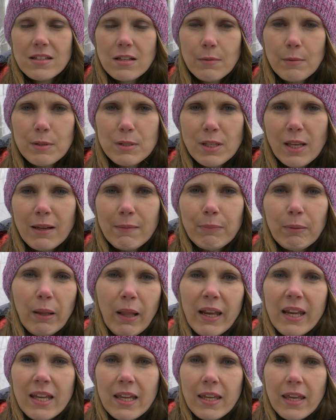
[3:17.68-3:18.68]
It's almost like
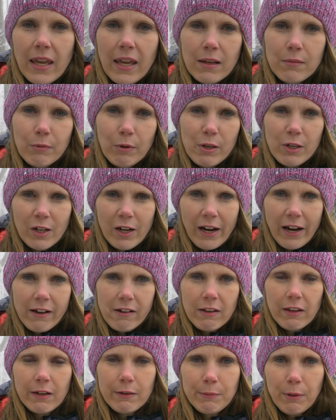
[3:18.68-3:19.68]
playing a game when you're
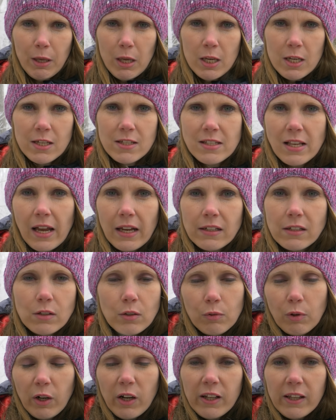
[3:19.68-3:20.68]
out here because I do
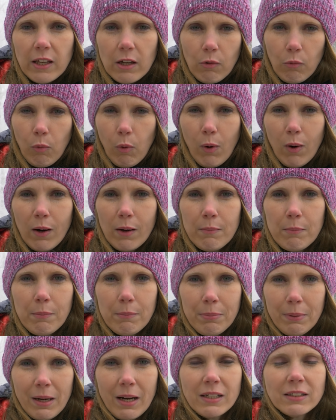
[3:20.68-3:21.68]
want to get warm,
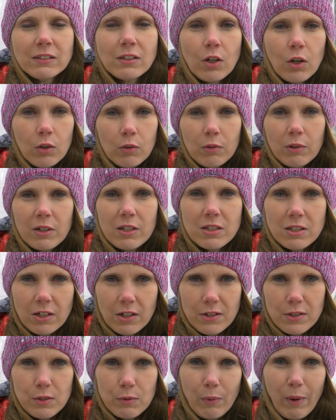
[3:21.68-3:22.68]
but I don't want to
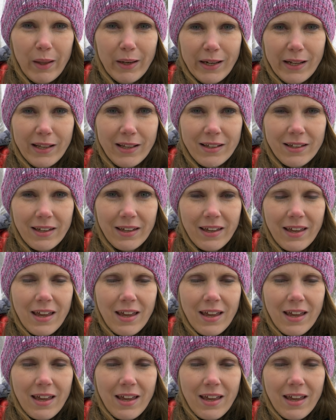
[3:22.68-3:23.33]
start sweating.